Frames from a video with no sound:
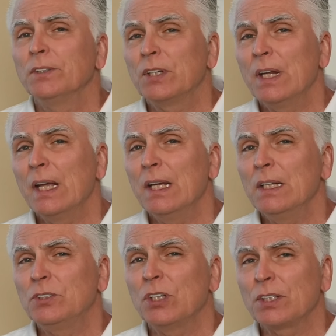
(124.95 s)

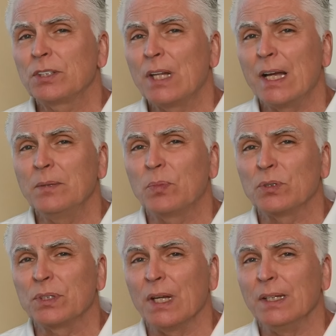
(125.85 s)
Today, just
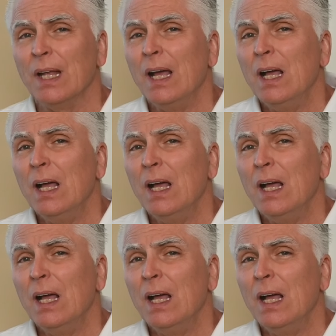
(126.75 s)
9%.